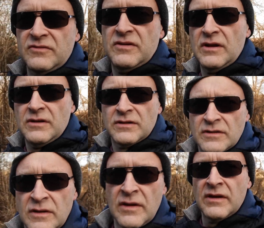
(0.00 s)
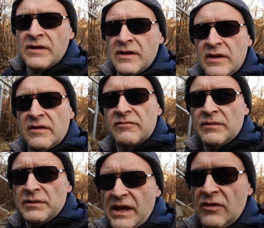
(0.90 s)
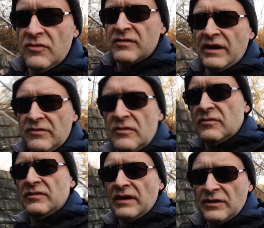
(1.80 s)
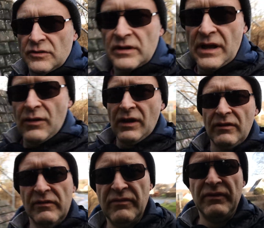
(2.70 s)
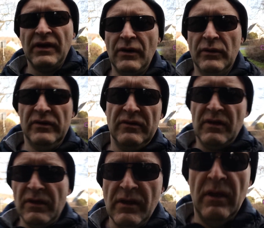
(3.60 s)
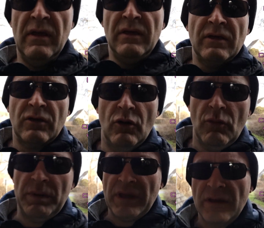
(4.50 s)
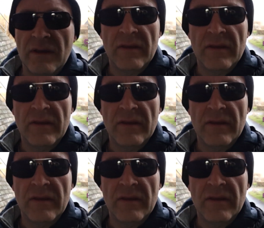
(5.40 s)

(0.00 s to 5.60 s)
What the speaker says: tunnel from the outside. So take a look now how it is coping.